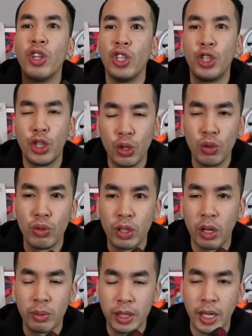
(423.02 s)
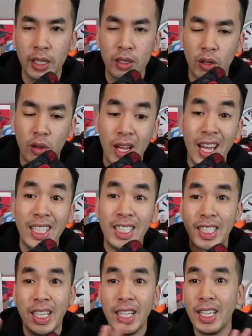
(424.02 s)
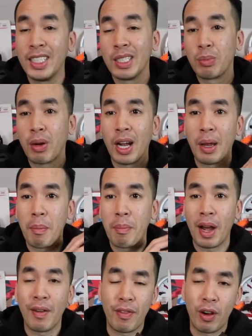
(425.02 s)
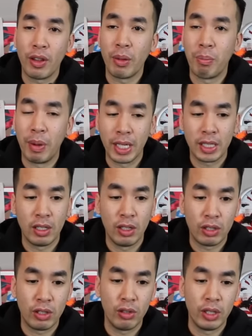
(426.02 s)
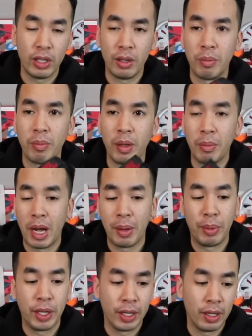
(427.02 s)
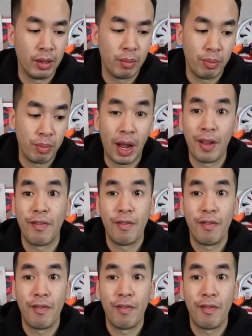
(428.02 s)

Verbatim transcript: the shoe, you know what I'm saying? So skinnies is probably by far the best look to it, in my opinion, by